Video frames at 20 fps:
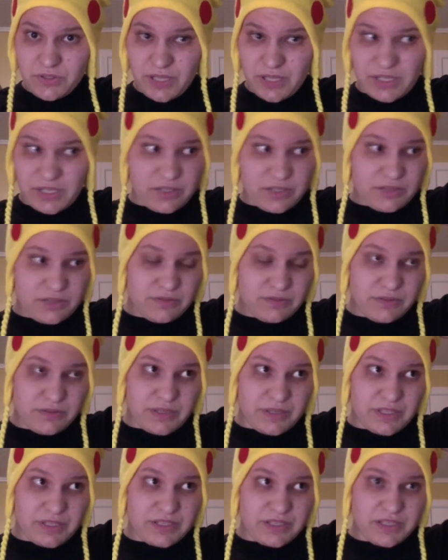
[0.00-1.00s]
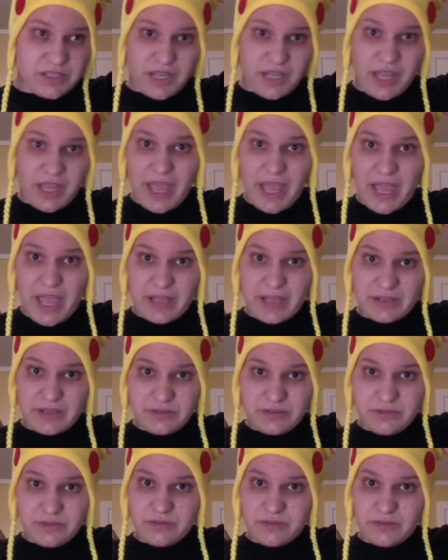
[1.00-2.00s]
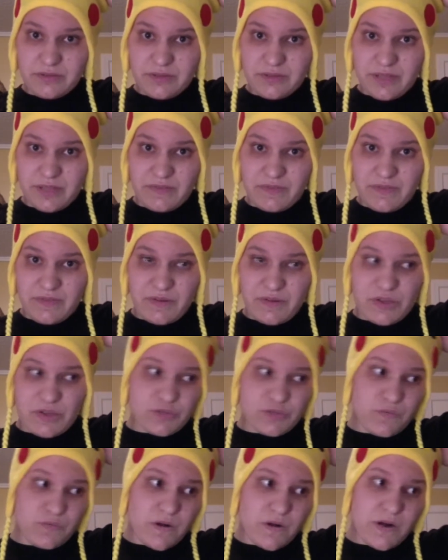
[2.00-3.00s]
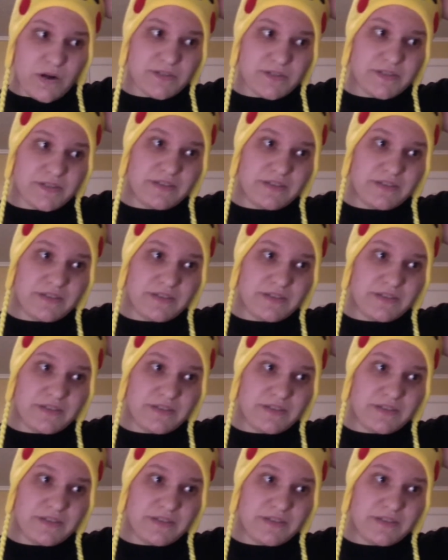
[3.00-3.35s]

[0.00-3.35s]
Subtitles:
Like okay, this is like a hat. They've given us a watch.